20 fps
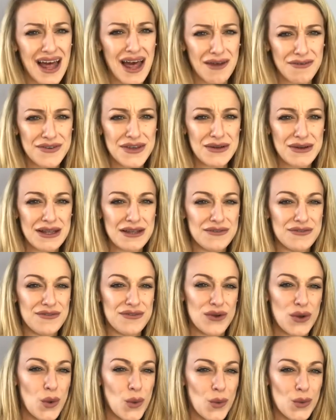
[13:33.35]
a few little
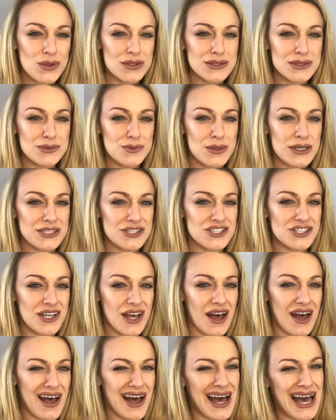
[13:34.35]
flaws which
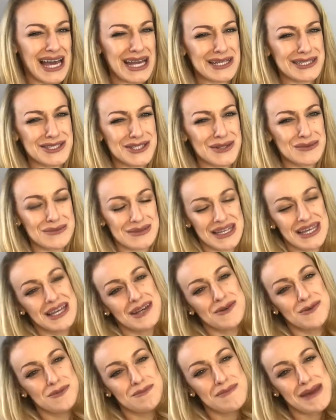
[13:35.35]
I don't
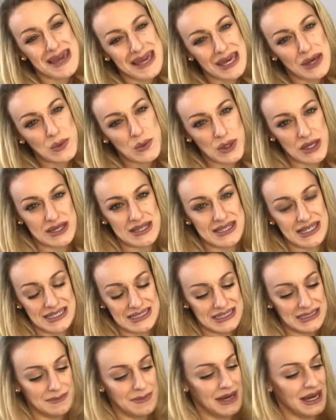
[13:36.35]
think make it worth
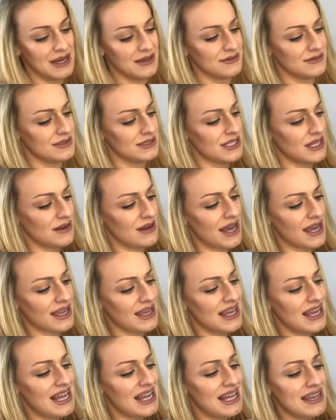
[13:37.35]
£60. So like,
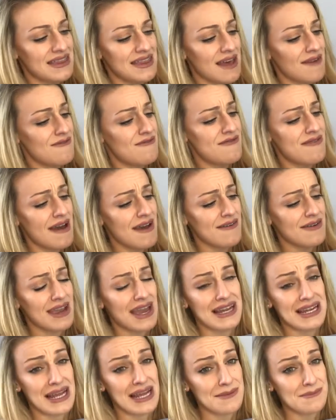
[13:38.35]
they're very,
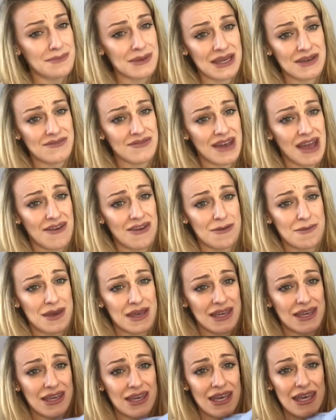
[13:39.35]
and I'm being very
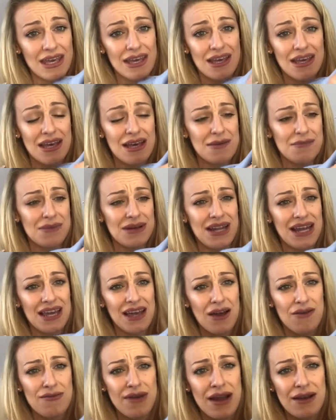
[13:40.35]
picky, but
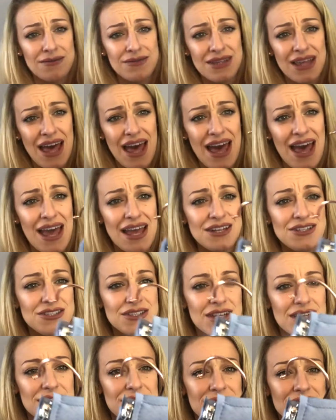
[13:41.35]
like around the
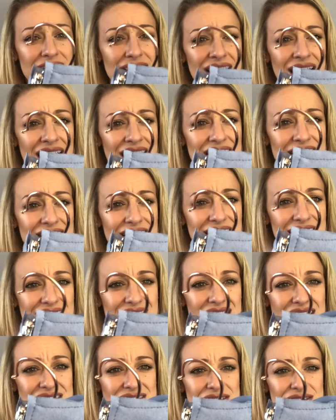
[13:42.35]
edge, can you see that?
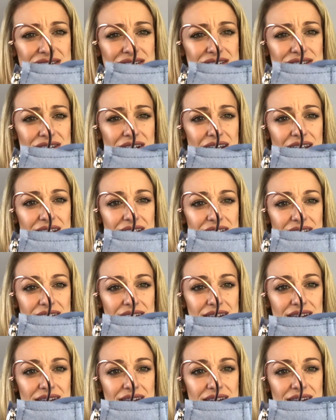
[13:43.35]
Like, that's not straight.